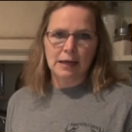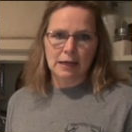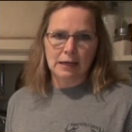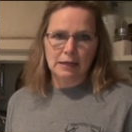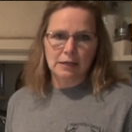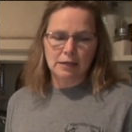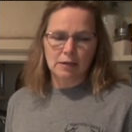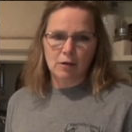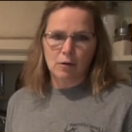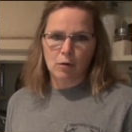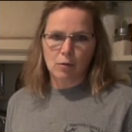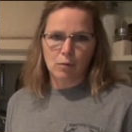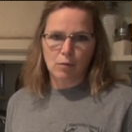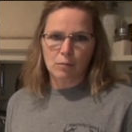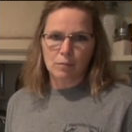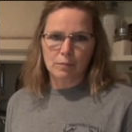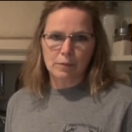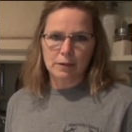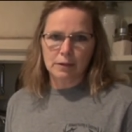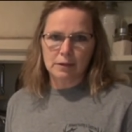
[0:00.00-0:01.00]
any
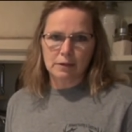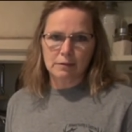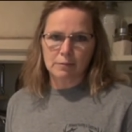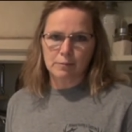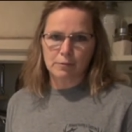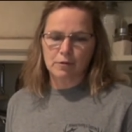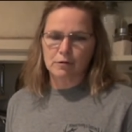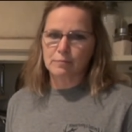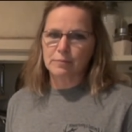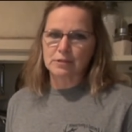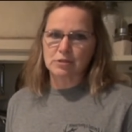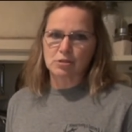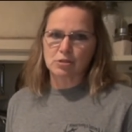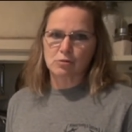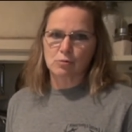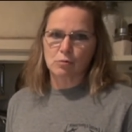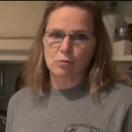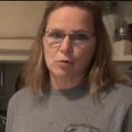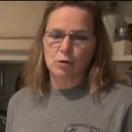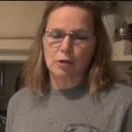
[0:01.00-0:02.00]
home improvement
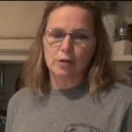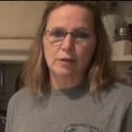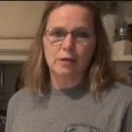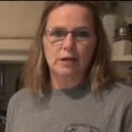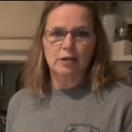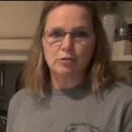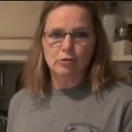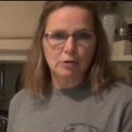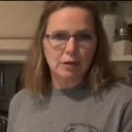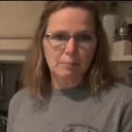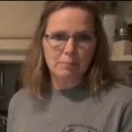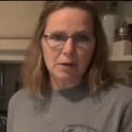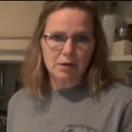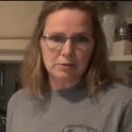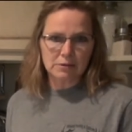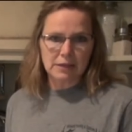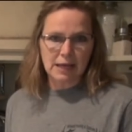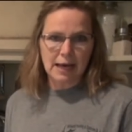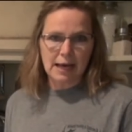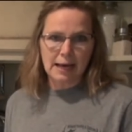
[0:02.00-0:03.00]
store, and you can
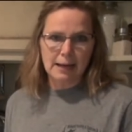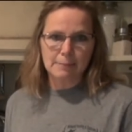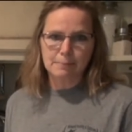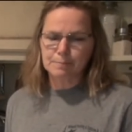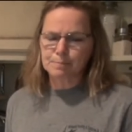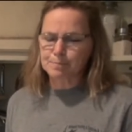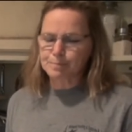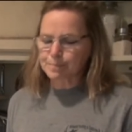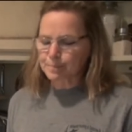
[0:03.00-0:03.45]
melt that,